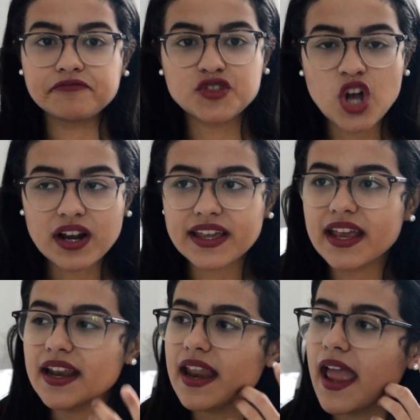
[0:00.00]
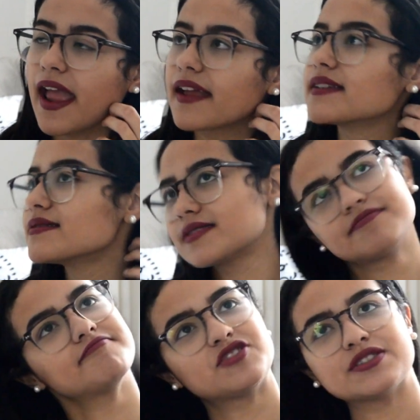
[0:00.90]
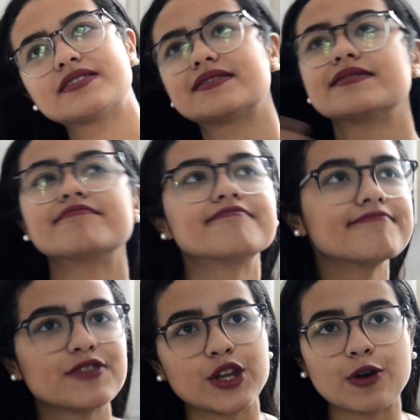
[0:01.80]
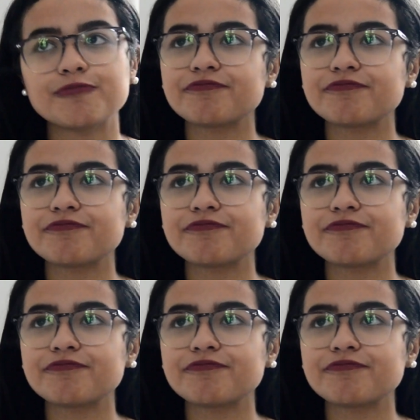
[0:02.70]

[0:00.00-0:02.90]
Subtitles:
talking and just, you know,